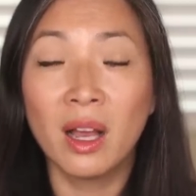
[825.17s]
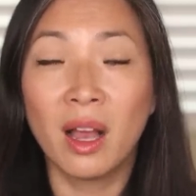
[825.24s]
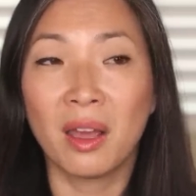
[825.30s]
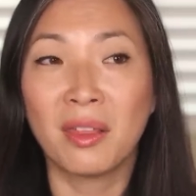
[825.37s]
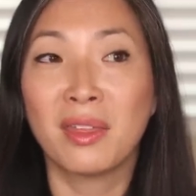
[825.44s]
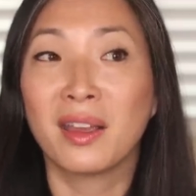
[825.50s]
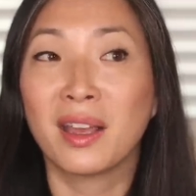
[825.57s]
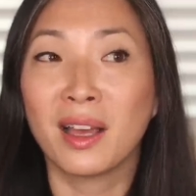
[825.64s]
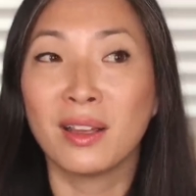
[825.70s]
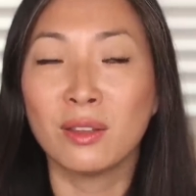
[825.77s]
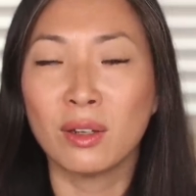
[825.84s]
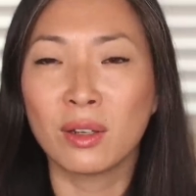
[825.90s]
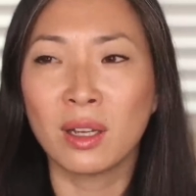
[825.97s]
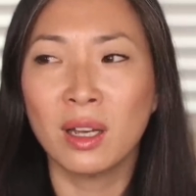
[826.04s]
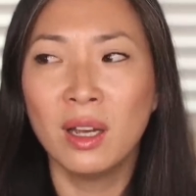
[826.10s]
I think I
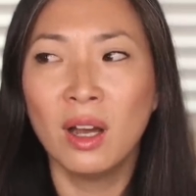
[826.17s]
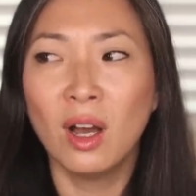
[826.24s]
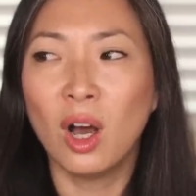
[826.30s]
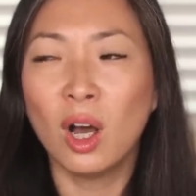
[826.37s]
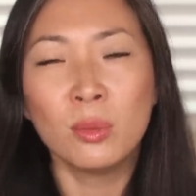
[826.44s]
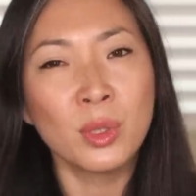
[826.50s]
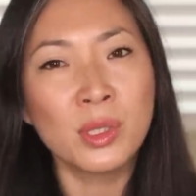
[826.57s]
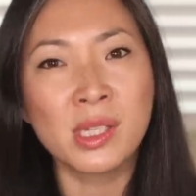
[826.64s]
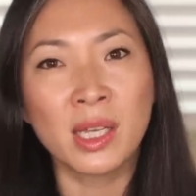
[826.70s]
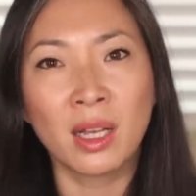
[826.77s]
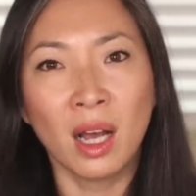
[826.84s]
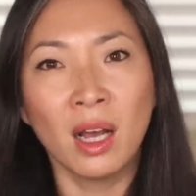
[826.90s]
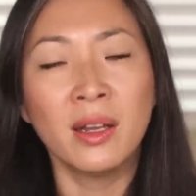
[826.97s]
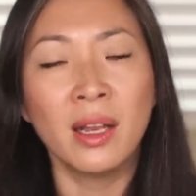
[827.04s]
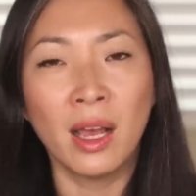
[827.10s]
look almost like
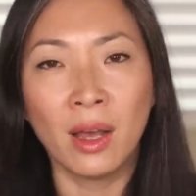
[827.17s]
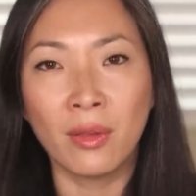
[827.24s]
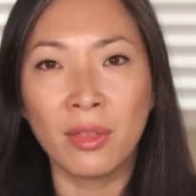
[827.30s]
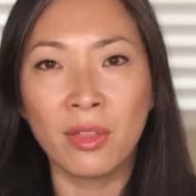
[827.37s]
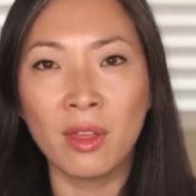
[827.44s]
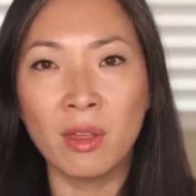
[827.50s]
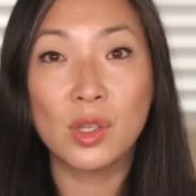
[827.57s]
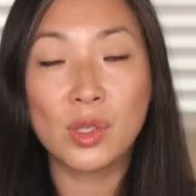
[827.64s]
unhealthy.